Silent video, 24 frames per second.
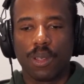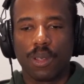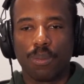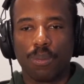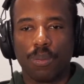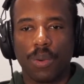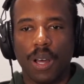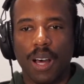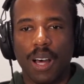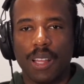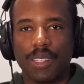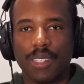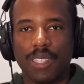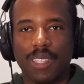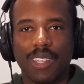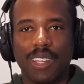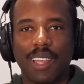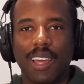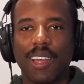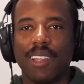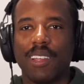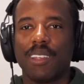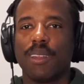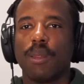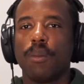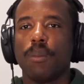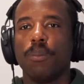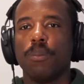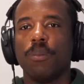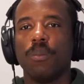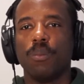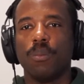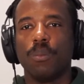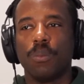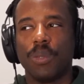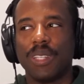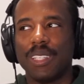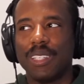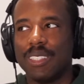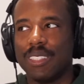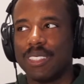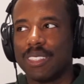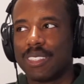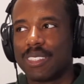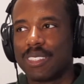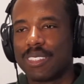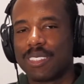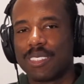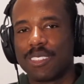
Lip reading: But other than that, peace.